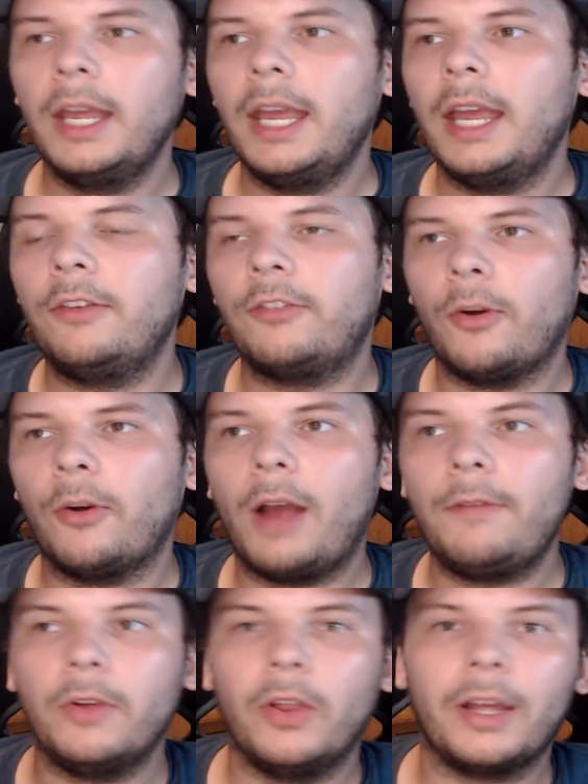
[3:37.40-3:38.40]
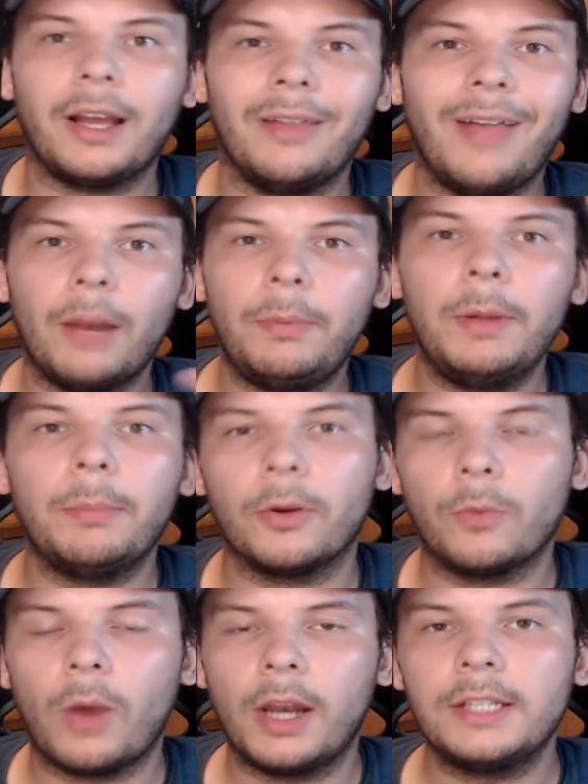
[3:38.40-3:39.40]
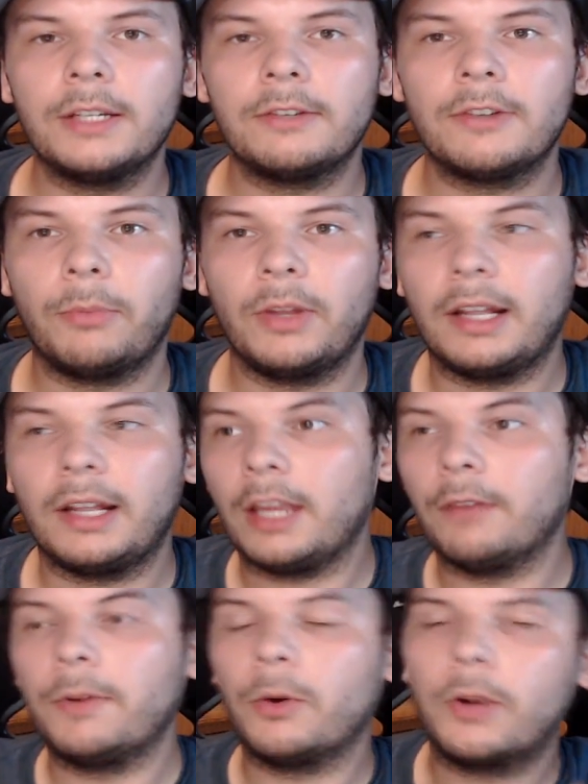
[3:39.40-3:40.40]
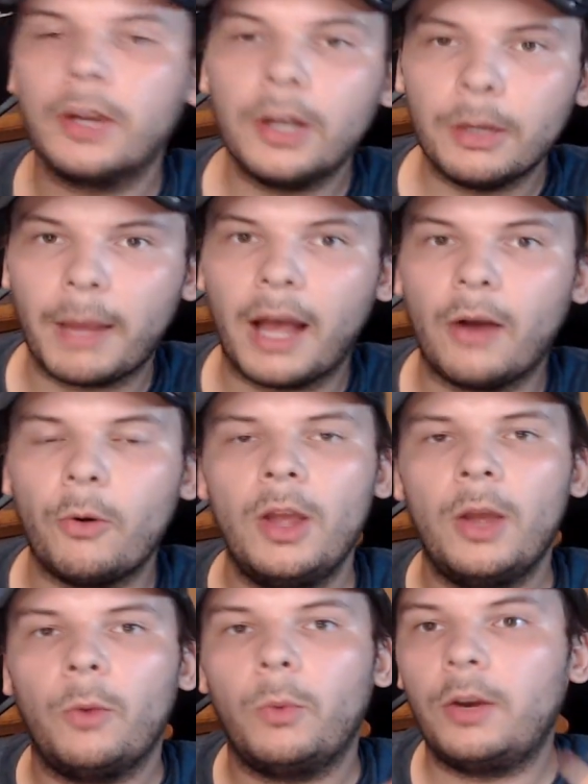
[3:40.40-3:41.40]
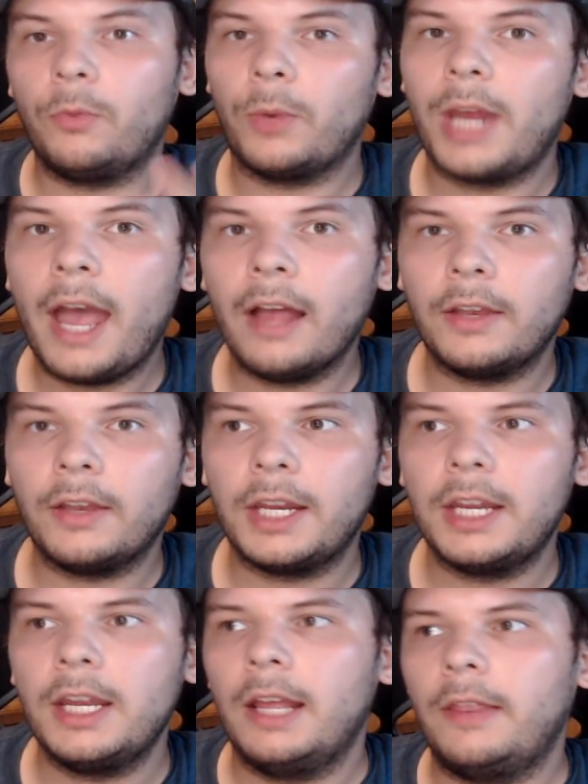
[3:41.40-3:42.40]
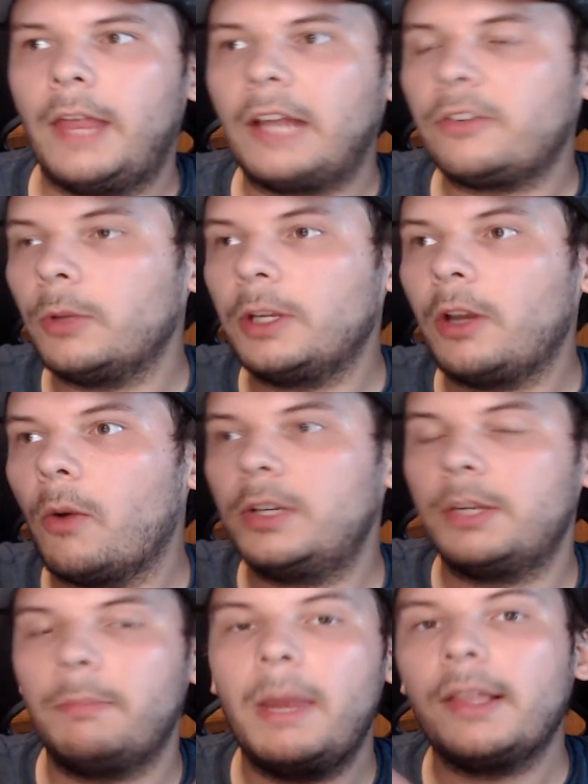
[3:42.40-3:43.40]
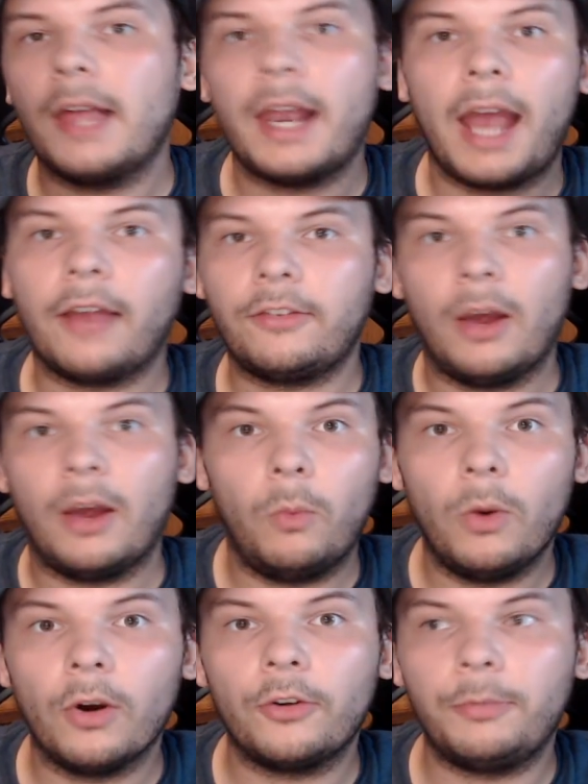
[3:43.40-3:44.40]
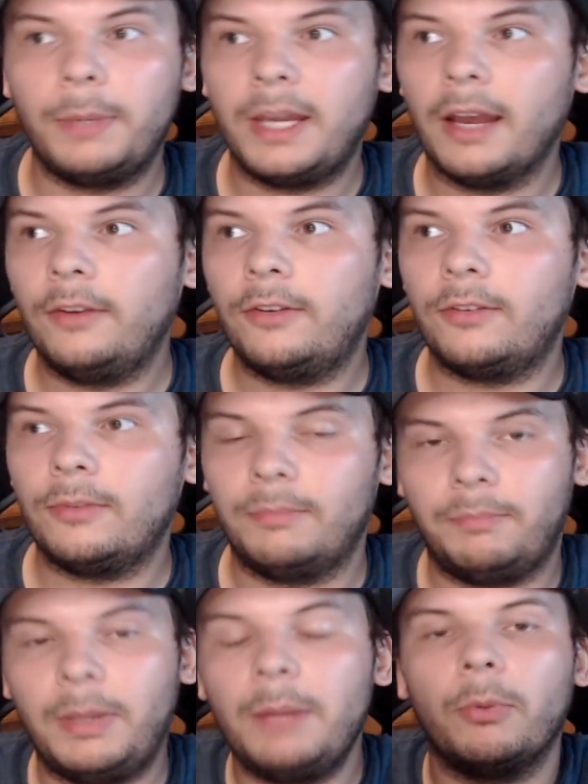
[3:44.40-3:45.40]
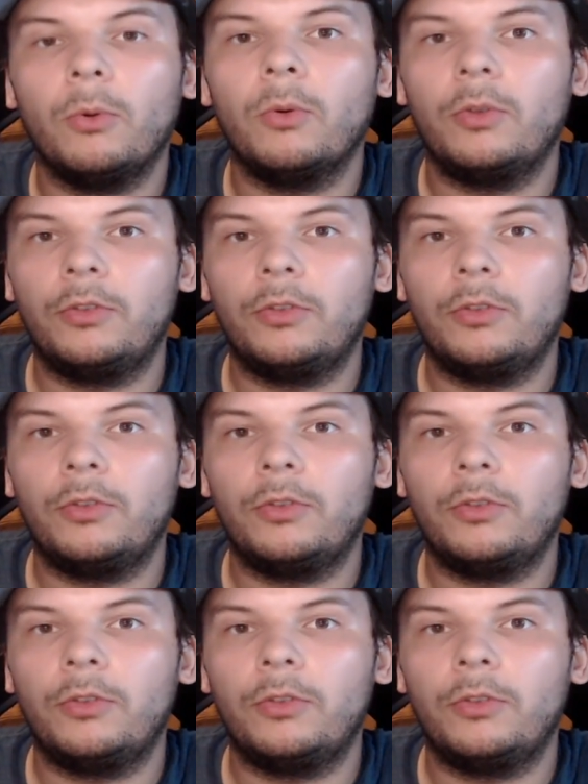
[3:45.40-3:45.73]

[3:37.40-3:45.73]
And so I feel like a lot of people are running to something that they can feel good about, when in reality, that's only going to make that asset worse, because people